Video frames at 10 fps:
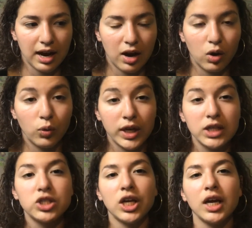how he
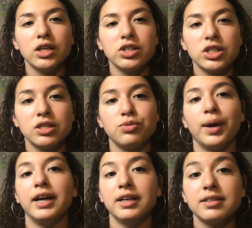changed his
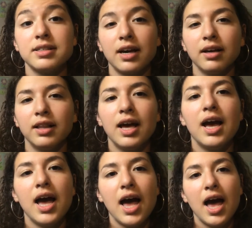writing style
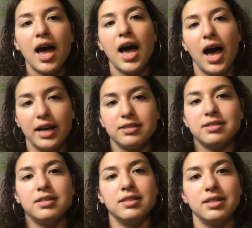as
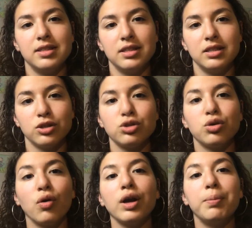the
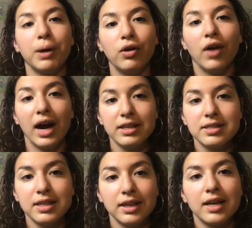story
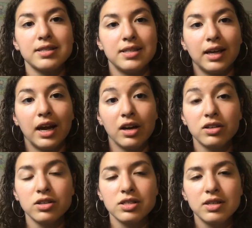progressed and as the
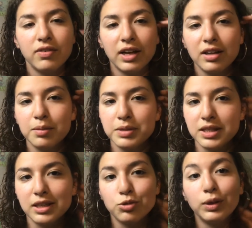characters developed,
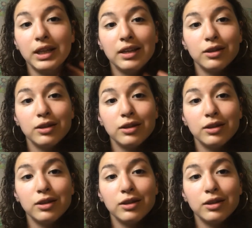it's really